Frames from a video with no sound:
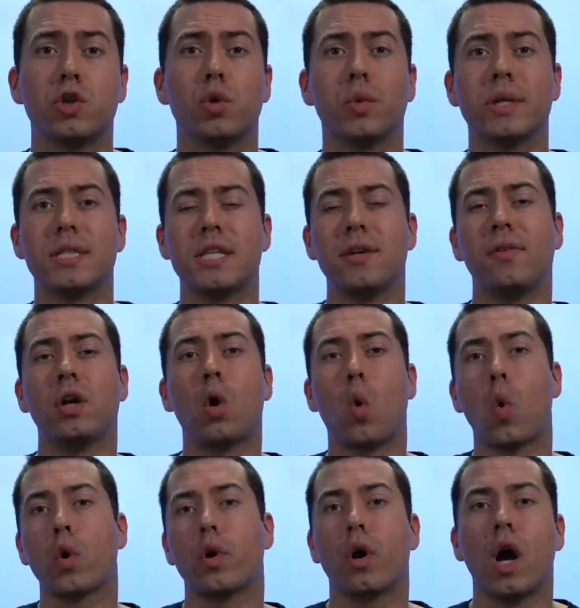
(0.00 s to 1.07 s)
to receiving
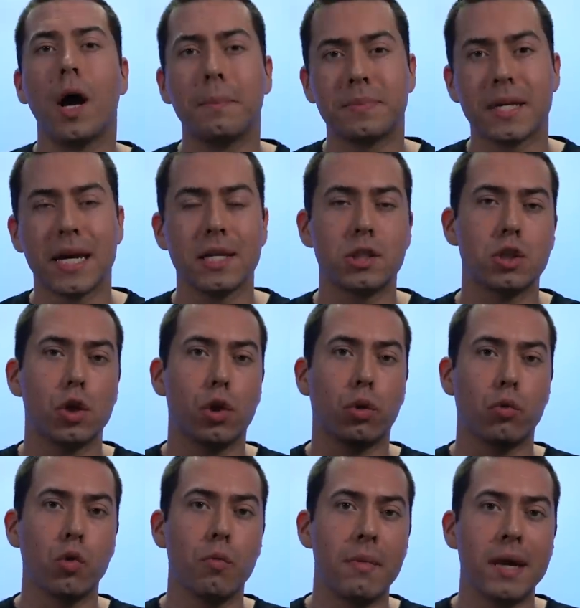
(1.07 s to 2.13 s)
order updates
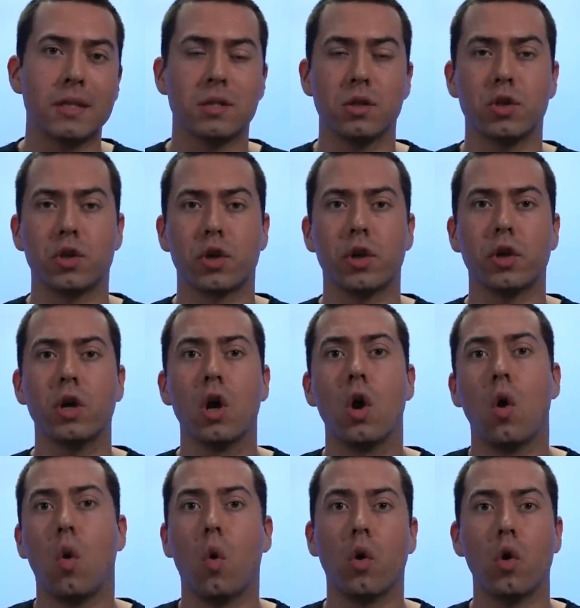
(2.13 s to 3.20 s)
through Messenger,
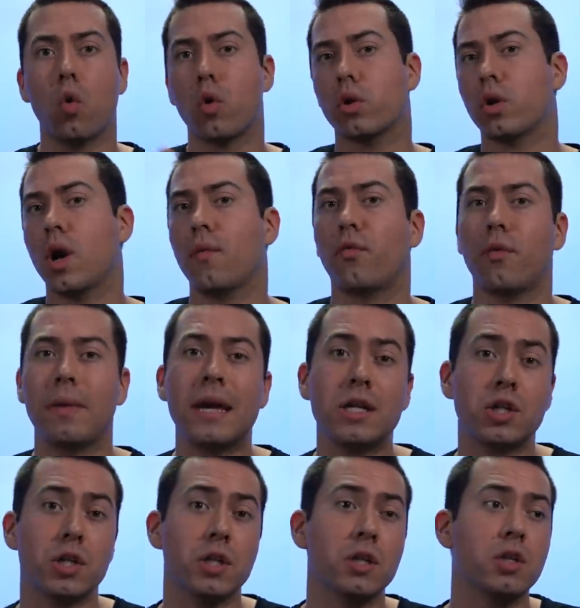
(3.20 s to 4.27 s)
or order
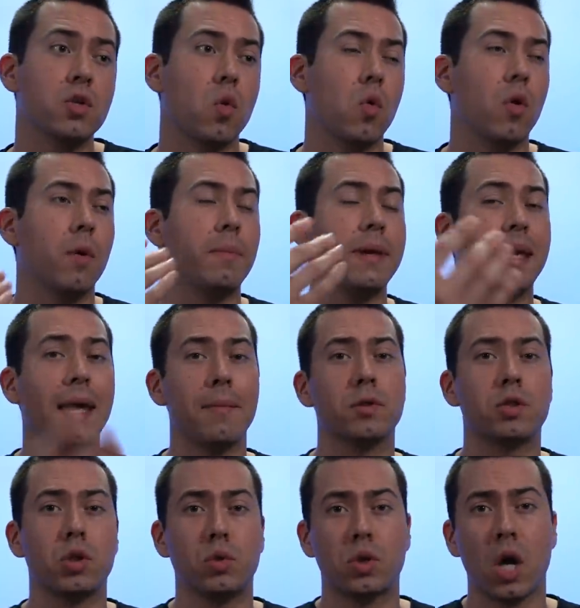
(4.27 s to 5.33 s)
confirmations, or being able
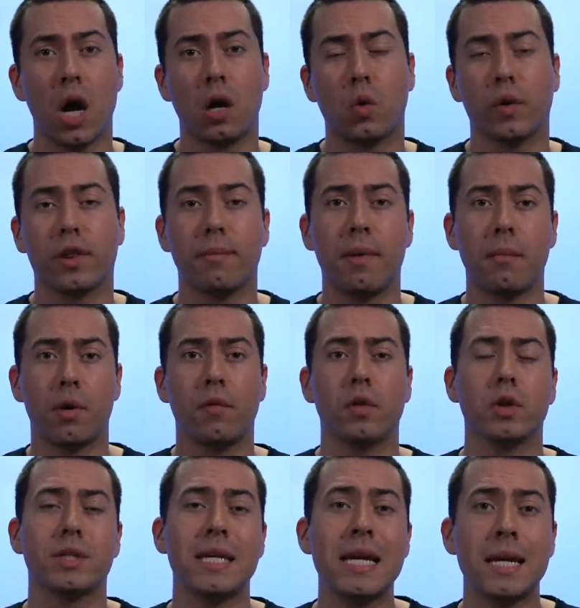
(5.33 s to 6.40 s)
to talk with a member of
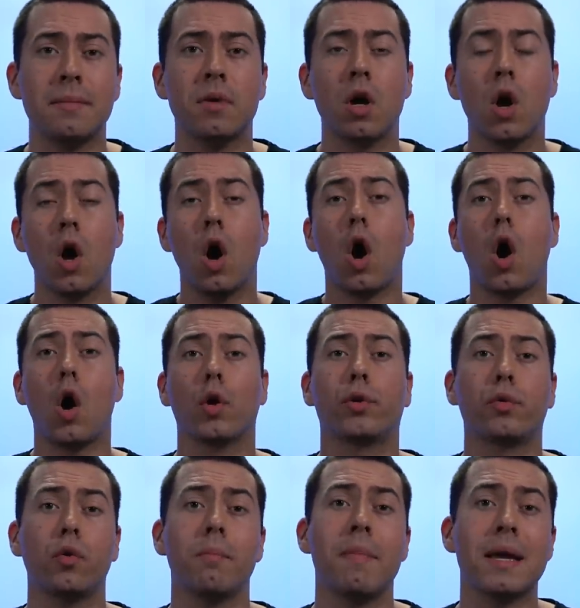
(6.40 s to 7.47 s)
your team all
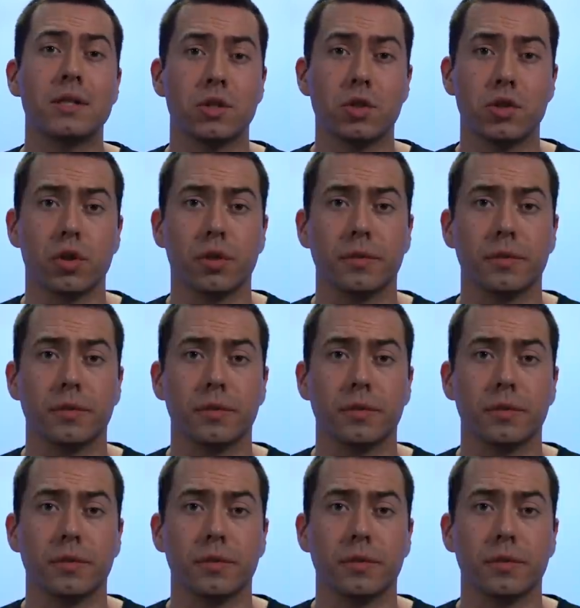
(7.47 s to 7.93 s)
through Messenger.